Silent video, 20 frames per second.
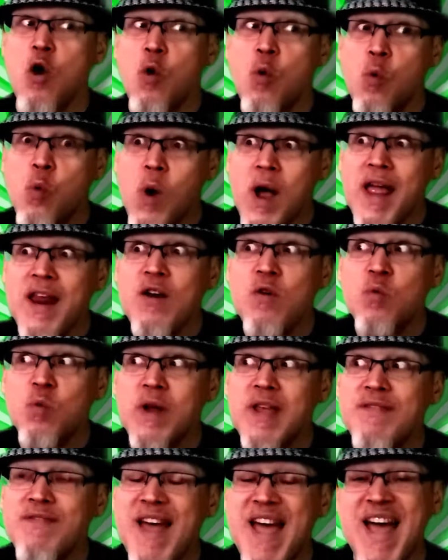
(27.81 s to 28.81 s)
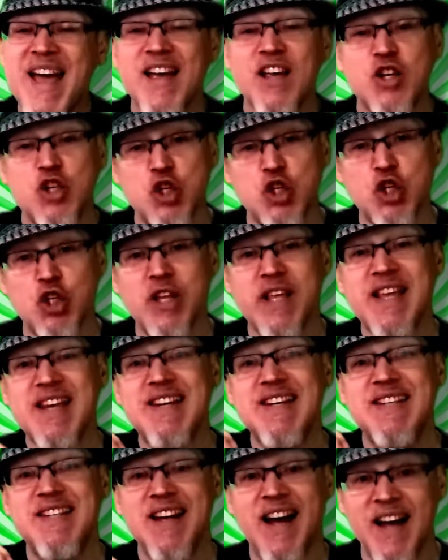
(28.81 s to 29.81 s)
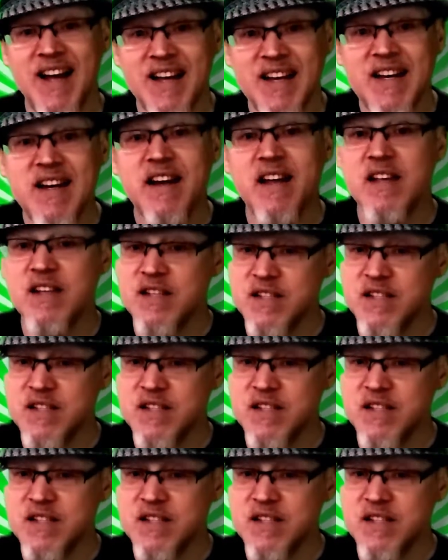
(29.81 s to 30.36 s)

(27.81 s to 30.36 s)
when we've actually done